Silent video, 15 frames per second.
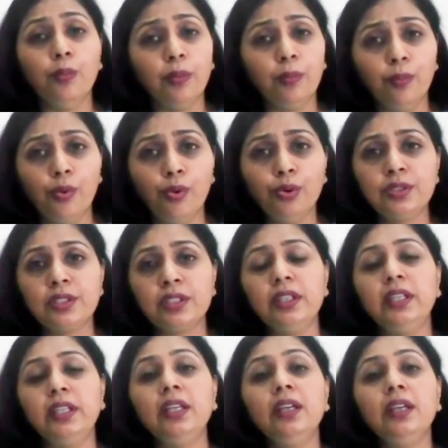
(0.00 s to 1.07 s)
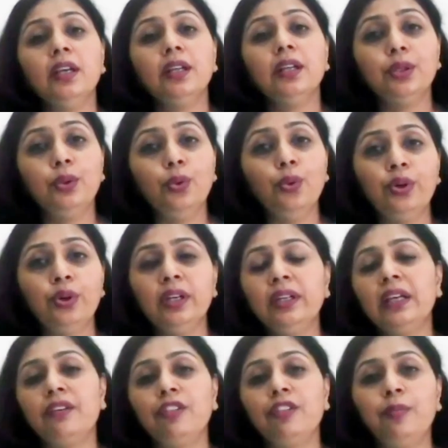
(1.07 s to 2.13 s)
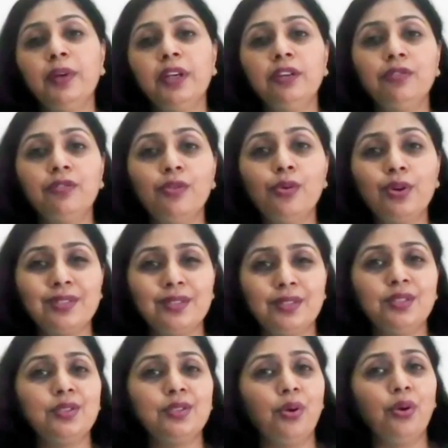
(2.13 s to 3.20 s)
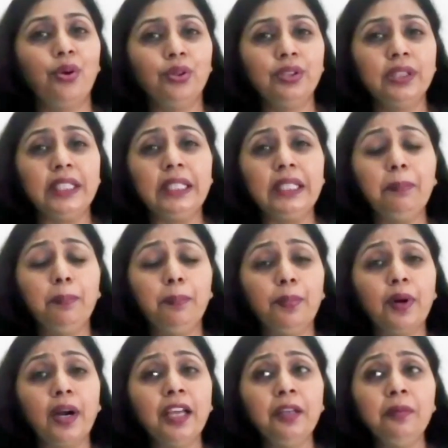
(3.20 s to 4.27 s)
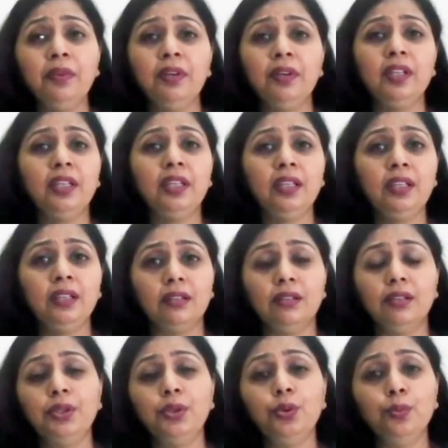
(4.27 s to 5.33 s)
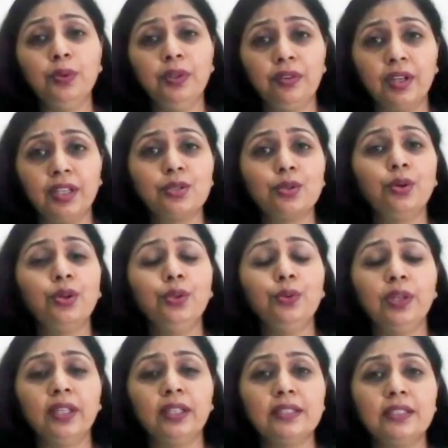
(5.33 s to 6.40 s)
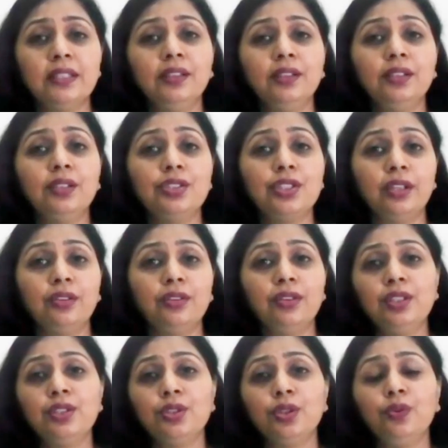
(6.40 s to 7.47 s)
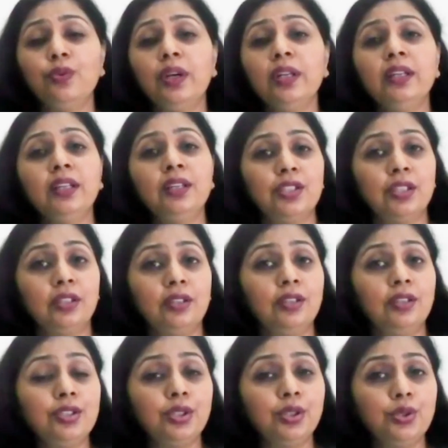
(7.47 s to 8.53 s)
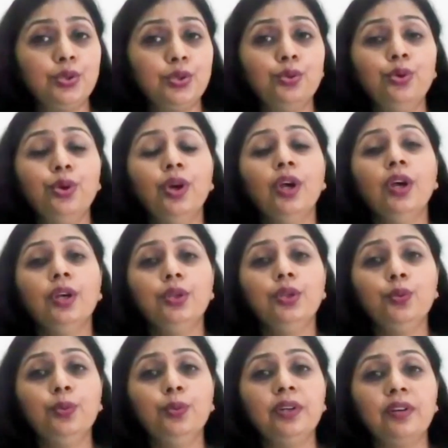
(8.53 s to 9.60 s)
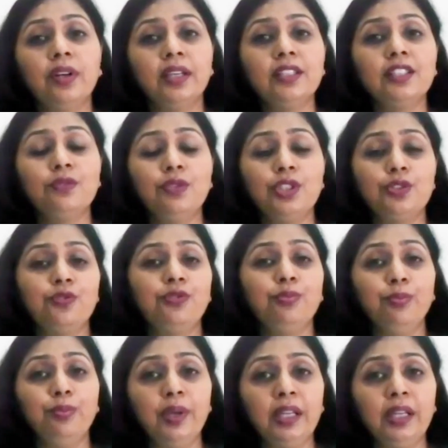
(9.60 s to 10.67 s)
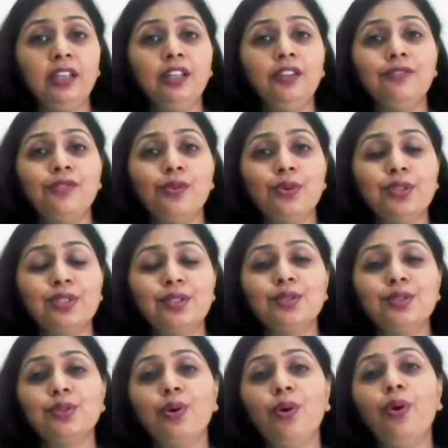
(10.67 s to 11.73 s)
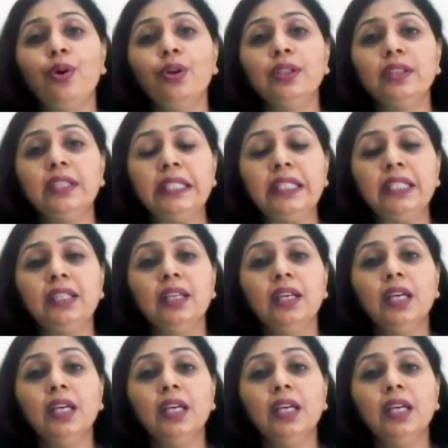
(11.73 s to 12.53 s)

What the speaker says: mostly the local government focuses on the primary human rights, or you can say the generation one and generation two human rights, which mainly focuses on the